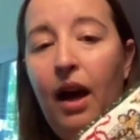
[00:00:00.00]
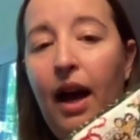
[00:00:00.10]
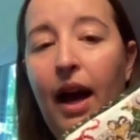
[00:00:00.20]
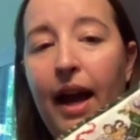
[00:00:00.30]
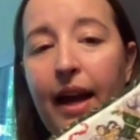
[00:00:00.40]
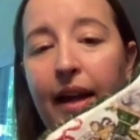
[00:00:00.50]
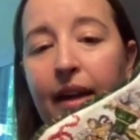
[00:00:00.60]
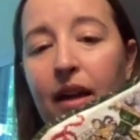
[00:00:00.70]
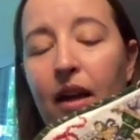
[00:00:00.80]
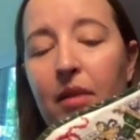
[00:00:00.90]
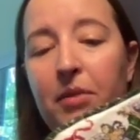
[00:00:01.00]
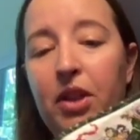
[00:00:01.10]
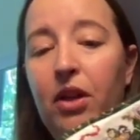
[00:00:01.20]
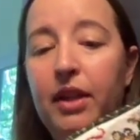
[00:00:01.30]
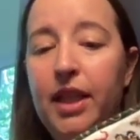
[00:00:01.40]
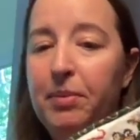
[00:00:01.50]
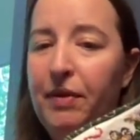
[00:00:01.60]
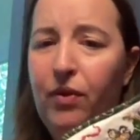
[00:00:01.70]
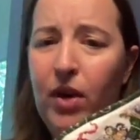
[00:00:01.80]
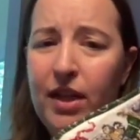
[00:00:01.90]
I started this
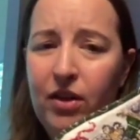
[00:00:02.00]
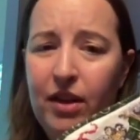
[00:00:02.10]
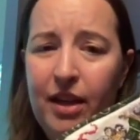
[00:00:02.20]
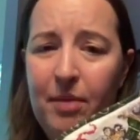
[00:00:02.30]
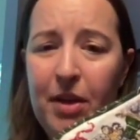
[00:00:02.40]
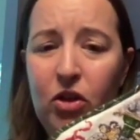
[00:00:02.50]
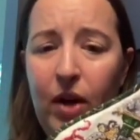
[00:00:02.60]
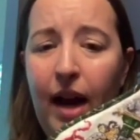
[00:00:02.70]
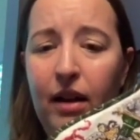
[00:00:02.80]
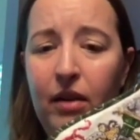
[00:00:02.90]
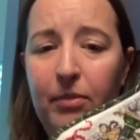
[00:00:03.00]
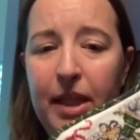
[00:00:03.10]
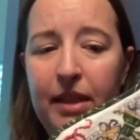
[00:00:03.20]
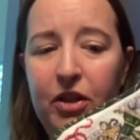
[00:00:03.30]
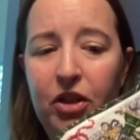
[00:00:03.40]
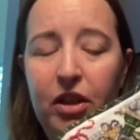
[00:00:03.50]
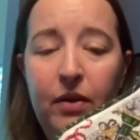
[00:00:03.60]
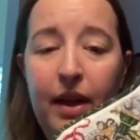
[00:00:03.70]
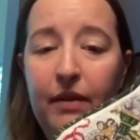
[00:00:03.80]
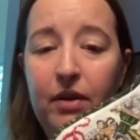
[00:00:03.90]
before I started keeping track of my stitching,
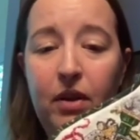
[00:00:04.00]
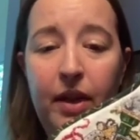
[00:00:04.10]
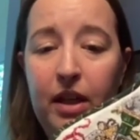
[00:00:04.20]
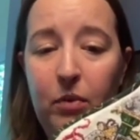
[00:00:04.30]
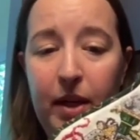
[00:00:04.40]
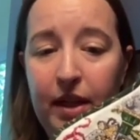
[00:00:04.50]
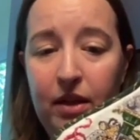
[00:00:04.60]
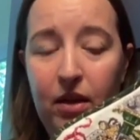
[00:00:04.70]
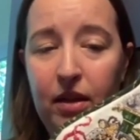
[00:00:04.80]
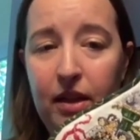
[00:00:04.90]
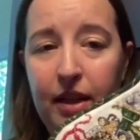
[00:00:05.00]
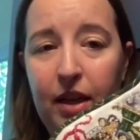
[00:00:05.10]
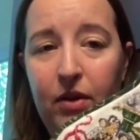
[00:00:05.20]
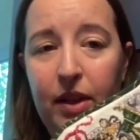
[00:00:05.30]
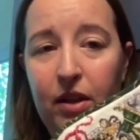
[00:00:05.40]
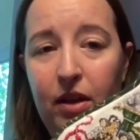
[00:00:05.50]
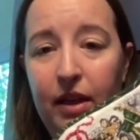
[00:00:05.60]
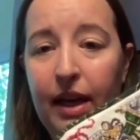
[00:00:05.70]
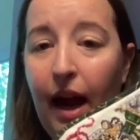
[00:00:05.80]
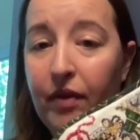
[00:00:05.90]
so I have no idea when I started this. I know I
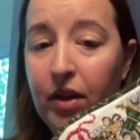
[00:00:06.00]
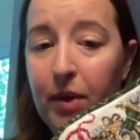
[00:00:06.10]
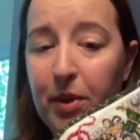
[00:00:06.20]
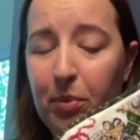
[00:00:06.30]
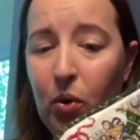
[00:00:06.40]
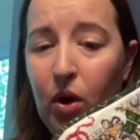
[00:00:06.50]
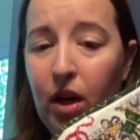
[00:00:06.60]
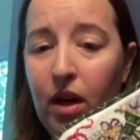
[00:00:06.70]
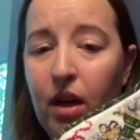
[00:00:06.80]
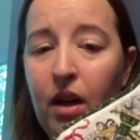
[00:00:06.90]
started it after he was born.